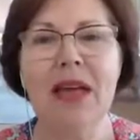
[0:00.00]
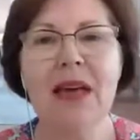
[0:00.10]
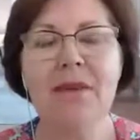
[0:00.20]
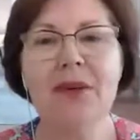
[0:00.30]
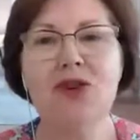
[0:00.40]

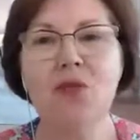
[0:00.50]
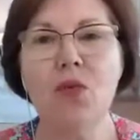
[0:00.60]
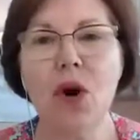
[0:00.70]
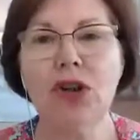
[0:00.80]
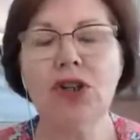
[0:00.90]
But you
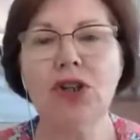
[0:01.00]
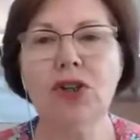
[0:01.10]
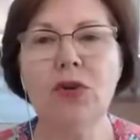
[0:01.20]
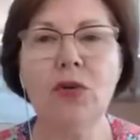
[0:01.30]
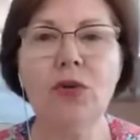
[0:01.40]
wash
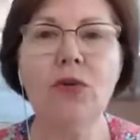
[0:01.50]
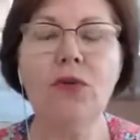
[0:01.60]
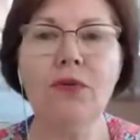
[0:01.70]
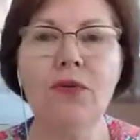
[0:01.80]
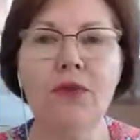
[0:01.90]
all
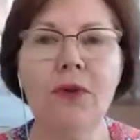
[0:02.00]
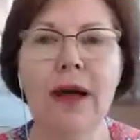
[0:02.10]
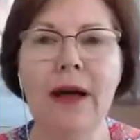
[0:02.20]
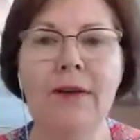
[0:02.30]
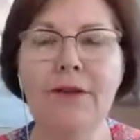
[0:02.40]

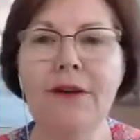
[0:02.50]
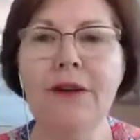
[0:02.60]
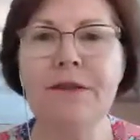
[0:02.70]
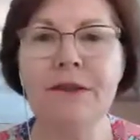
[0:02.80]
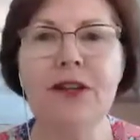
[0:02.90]
fruit
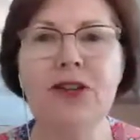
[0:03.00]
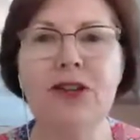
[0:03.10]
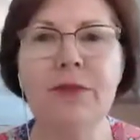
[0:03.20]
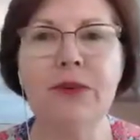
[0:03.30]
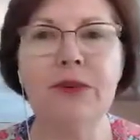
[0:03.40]
and
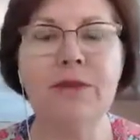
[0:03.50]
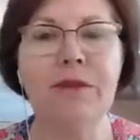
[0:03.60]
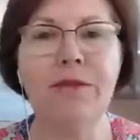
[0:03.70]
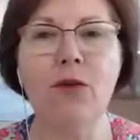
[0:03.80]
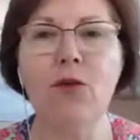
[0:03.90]
vegetables
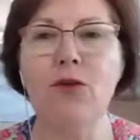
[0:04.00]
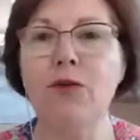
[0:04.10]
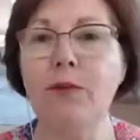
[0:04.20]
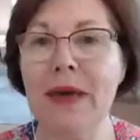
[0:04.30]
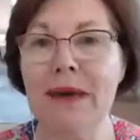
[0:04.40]
before you
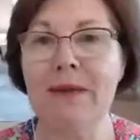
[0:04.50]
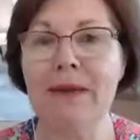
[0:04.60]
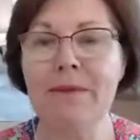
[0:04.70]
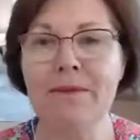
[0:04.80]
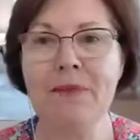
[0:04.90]
peel
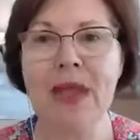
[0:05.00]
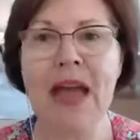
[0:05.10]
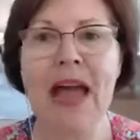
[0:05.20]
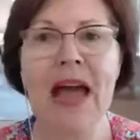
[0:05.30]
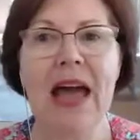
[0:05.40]
them.
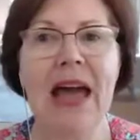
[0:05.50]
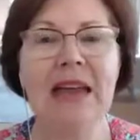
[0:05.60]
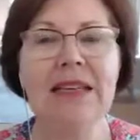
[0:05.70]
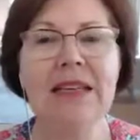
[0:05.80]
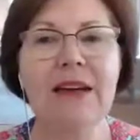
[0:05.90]

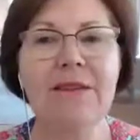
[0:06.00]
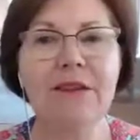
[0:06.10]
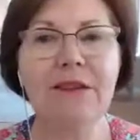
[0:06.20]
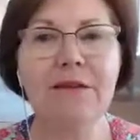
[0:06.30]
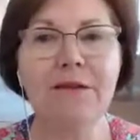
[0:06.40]
And if
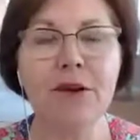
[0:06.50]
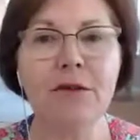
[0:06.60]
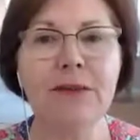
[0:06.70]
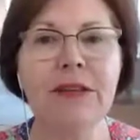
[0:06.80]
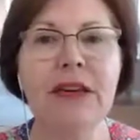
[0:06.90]
it's a
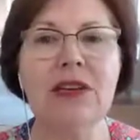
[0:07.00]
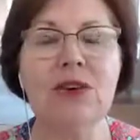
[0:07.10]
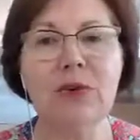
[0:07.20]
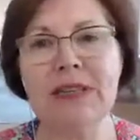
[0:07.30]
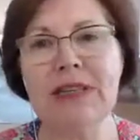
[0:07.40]
firm skin, you
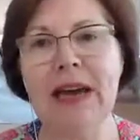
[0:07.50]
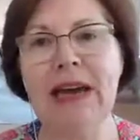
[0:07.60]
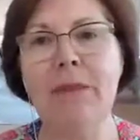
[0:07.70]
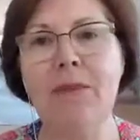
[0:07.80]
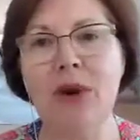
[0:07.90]
would take
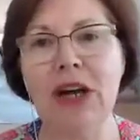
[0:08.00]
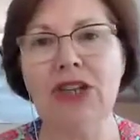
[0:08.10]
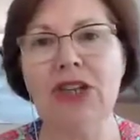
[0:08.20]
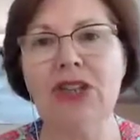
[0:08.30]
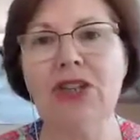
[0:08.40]
a
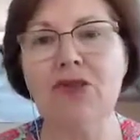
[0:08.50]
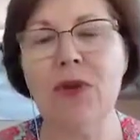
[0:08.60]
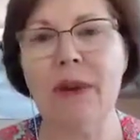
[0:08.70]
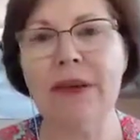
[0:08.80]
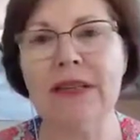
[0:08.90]
brush and
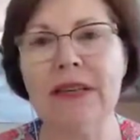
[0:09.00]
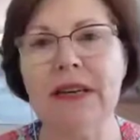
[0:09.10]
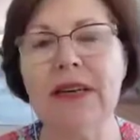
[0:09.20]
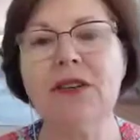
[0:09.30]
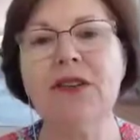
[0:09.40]
scrub it
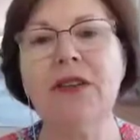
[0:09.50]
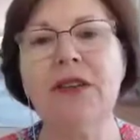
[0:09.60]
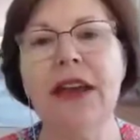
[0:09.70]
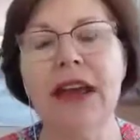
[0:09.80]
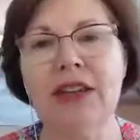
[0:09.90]
so
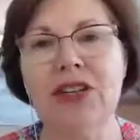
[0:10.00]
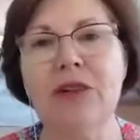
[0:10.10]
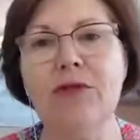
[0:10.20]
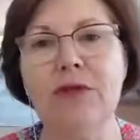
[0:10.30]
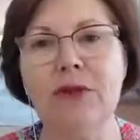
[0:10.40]
that it actually
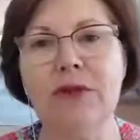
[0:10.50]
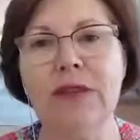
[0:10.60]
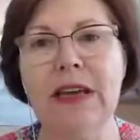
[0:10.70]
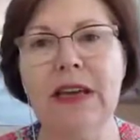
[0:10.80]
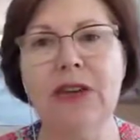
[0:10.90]
removes
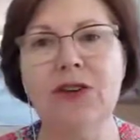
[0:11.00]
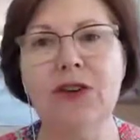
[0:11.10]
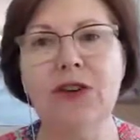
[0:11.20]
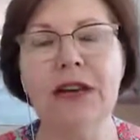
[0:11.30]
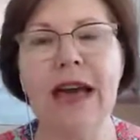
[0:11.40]
any
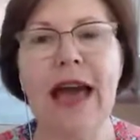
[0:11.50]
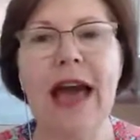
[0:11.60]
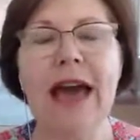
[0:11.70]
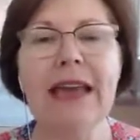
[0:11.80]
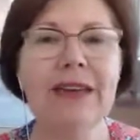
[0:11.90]
dirt.
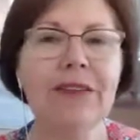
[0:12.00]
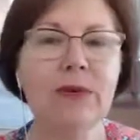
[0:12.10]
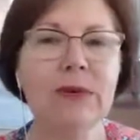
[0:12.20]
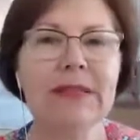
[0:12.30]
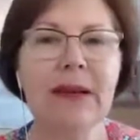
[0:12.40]
And if it
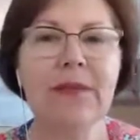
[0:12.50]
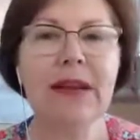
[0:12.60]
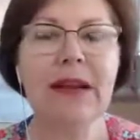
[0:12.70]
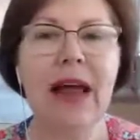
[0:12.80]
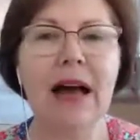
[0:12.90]
was
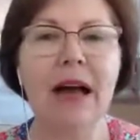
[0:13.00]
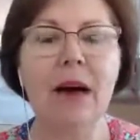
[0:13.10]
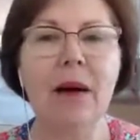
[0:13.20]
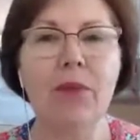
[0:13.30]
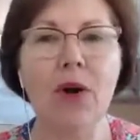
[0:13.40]
something like
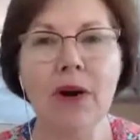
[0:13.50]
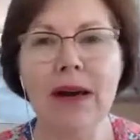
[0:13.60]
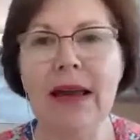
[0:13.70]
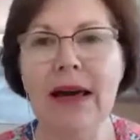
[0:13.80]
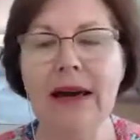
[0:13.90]

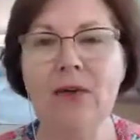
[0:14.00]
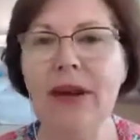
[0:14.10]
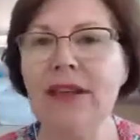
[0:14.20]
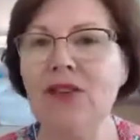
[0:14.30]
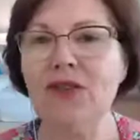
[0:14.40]
broccoli, where
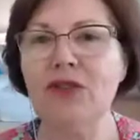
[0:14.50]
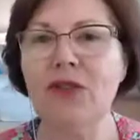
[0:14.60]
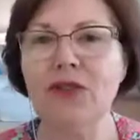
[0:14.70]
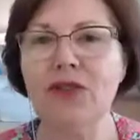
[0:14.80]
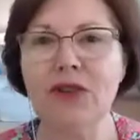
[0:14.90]
it's of
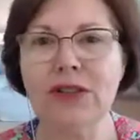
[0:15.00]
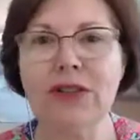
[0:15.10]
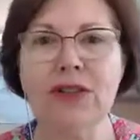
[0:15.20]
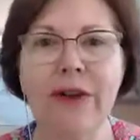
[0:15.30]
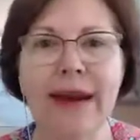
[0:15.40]
got nooks
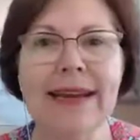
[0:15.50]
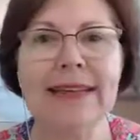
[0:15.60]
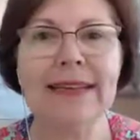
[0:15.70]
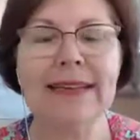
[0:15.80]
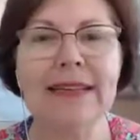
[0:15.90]
and
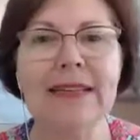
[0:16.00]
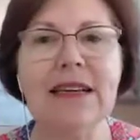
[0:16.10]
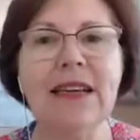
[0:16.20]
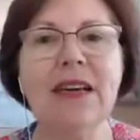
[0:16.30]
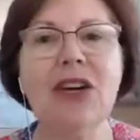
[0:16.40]
crannies in it,
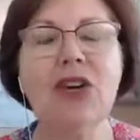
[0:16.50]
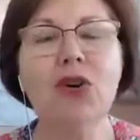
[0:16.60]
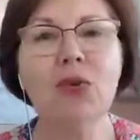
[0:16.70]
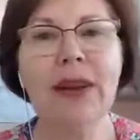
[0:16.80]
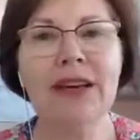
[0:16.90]

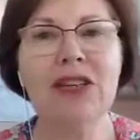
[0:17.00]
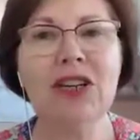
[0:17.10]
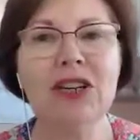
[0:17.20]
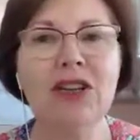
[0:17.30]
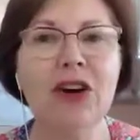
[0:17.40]
you would actually
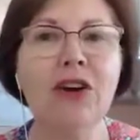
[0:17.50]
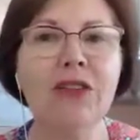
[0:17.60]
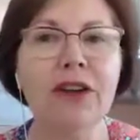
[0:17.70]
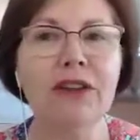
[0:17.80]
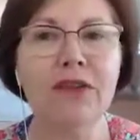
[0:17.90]
soak
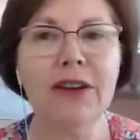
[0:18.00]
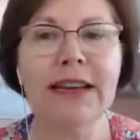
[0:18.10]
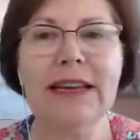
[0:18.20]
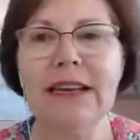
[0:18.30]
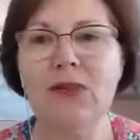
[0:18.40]
those for at
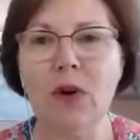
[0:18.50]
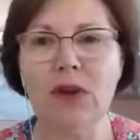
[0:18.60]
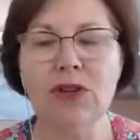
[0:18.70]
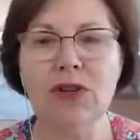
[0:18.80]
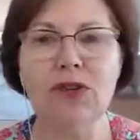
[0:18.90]
least
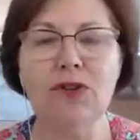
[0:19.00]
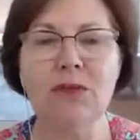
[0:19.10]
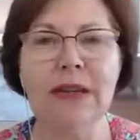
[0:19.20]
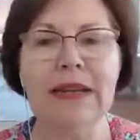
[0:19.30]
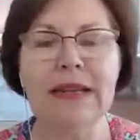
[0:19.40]
1 to 2
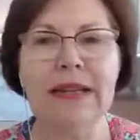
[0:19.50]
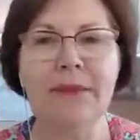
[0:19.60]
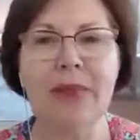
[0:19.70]
minutes.